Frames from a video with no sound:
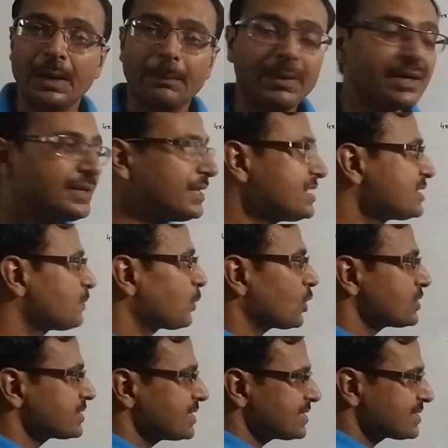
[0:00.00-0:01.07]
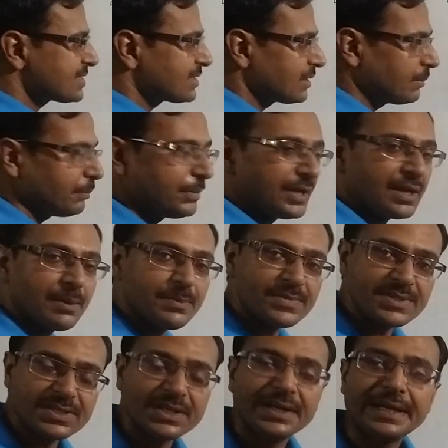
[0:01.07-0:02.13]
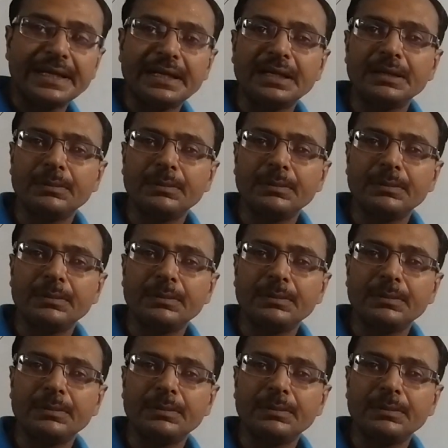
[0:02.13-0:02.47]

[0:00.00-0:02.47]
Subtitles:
But this process becomes